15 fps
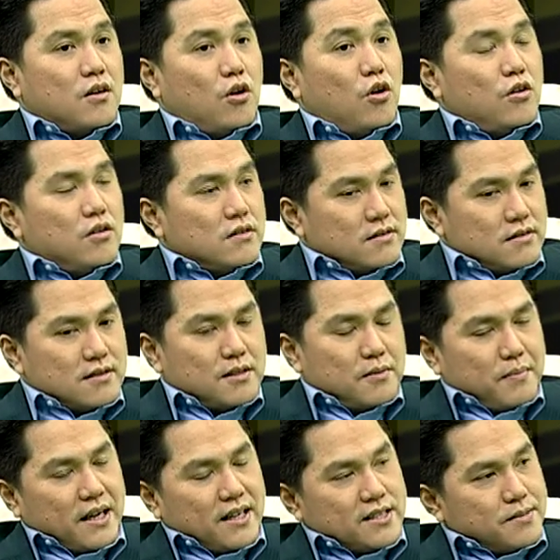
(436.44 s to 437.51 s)
all the
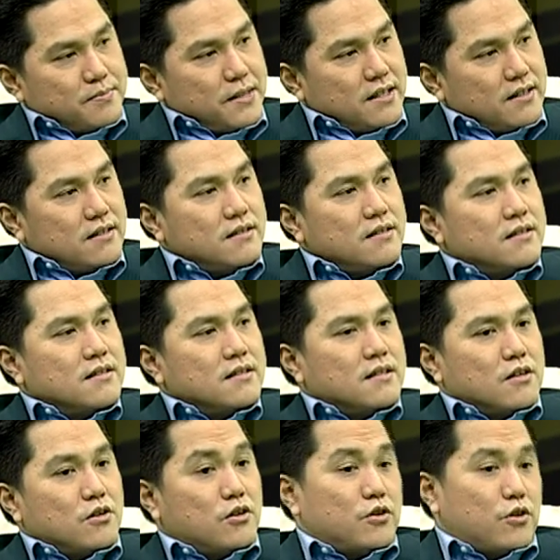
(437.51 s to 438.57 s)
management,
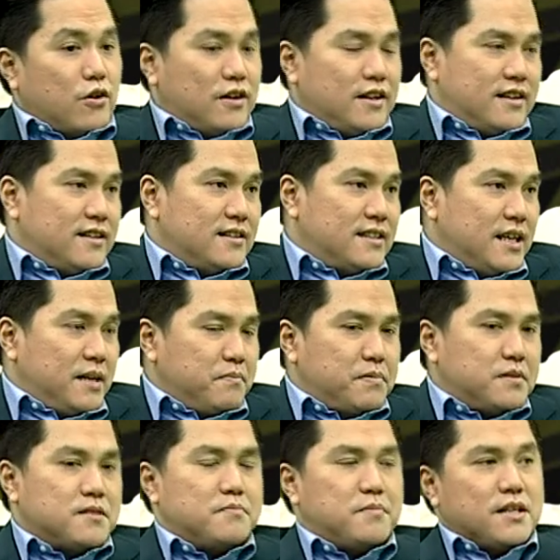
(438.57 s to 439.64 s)
not only the
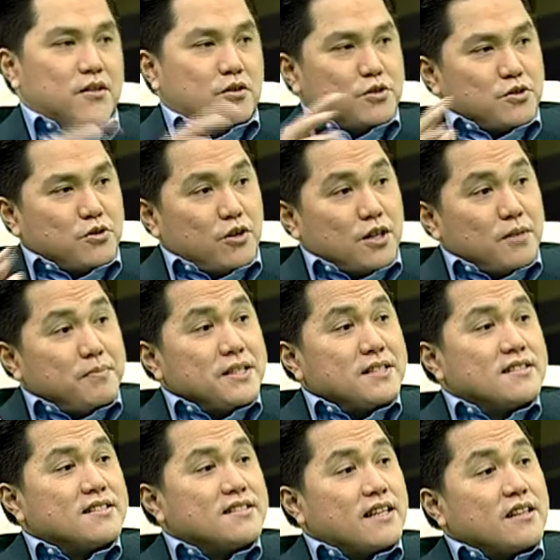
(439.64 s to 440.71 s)
teams, but also on the
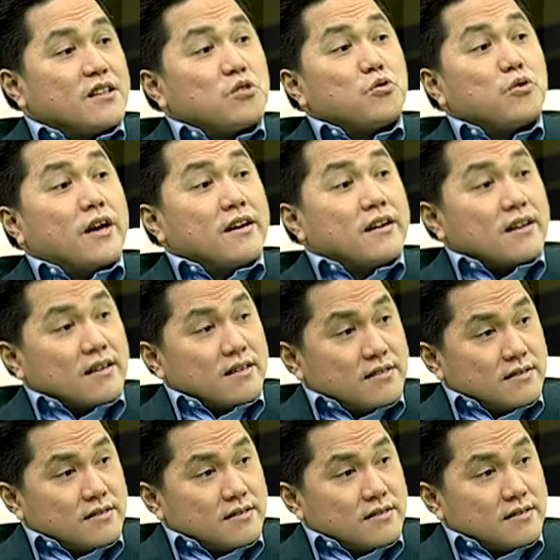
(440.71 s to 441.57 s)
business side together.